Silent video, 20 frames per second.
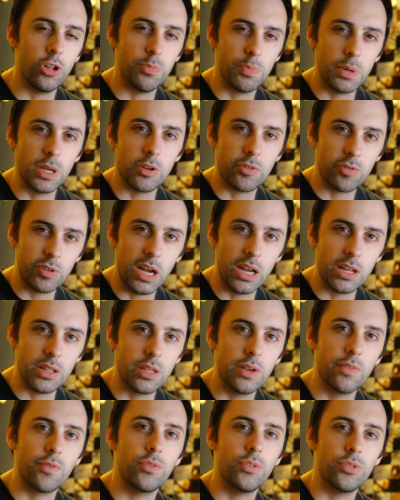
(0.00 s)
to be
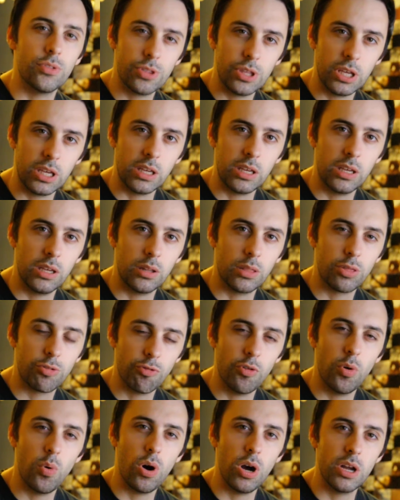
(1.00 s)
creative and thinking
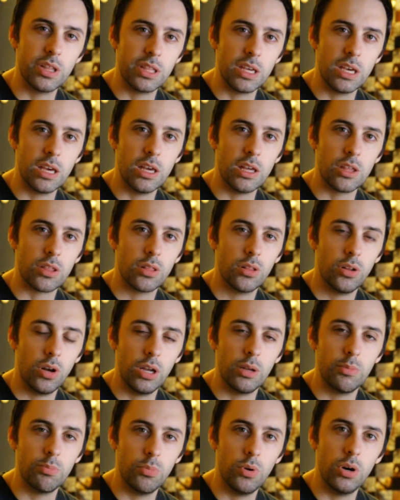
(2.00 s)
through ideas
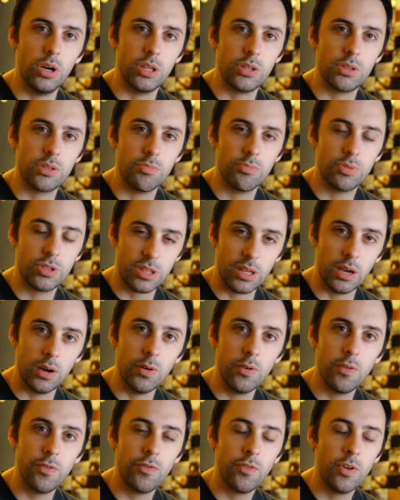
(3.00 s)
like
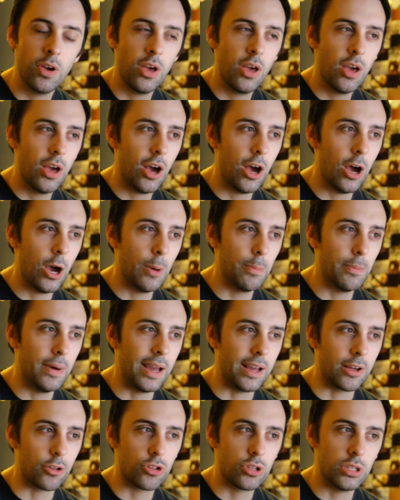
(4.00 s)
myself,
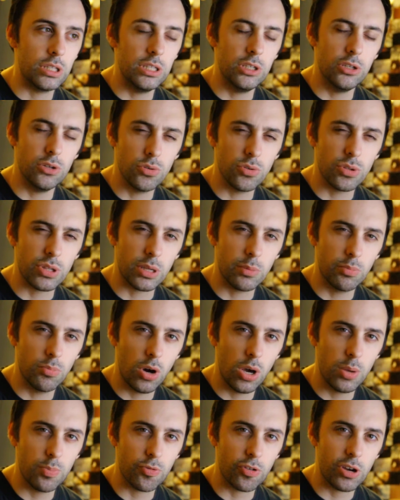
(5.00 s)
actually using
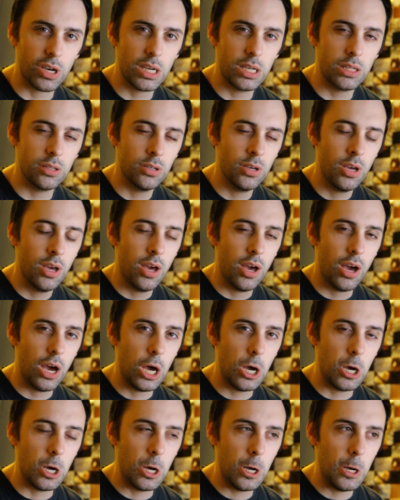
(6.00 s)
my brain,
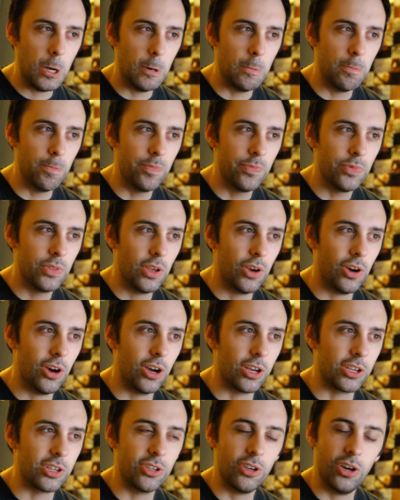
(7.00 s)
I
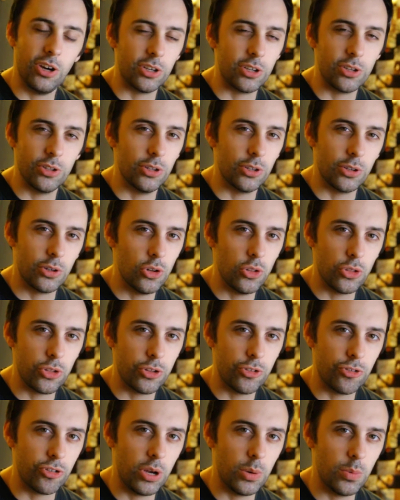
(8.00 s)
couldn't
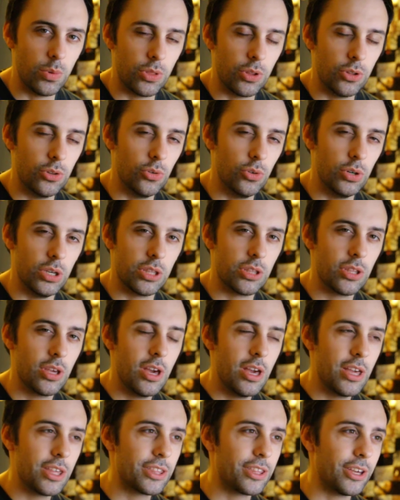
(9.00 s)
concentrate with the noise.
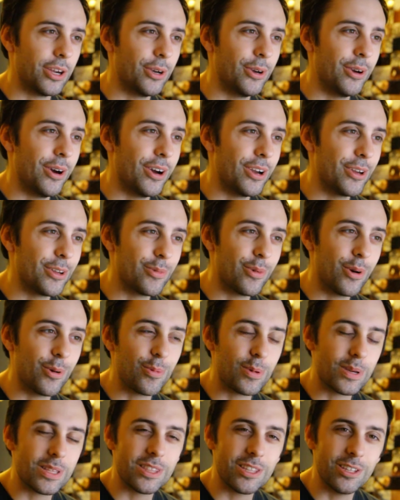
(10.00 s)
So I
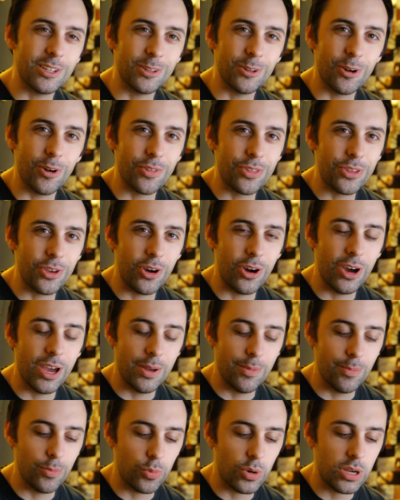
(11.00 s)
wasted a lot of
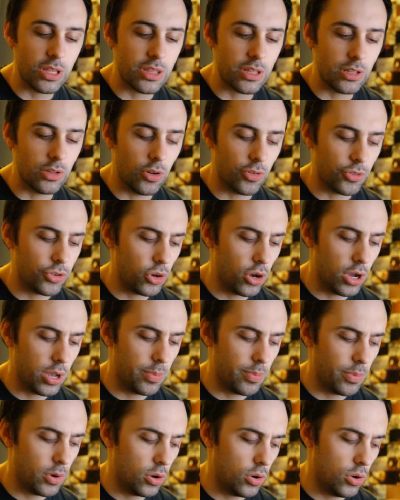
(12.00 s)
time
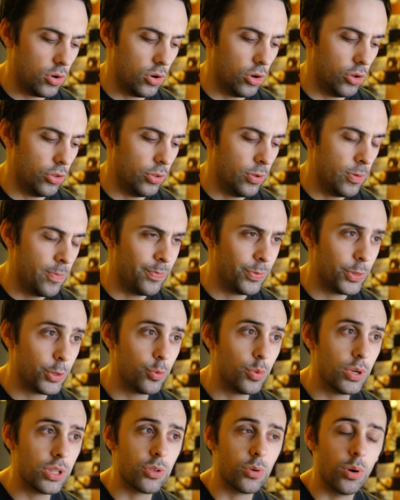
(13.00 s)
on
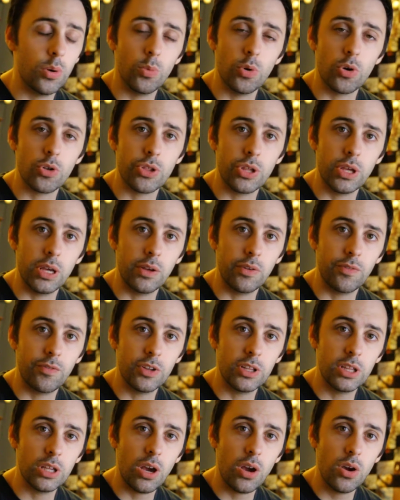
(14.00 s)
Twitter and watching
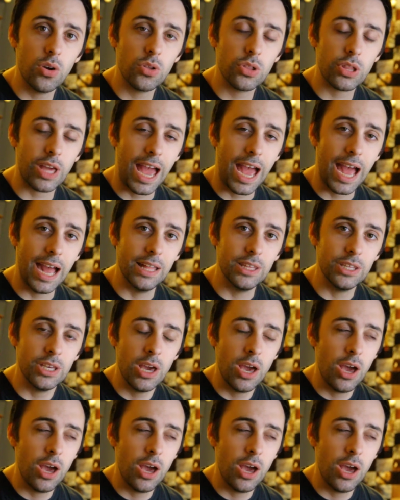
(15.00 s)
videos, and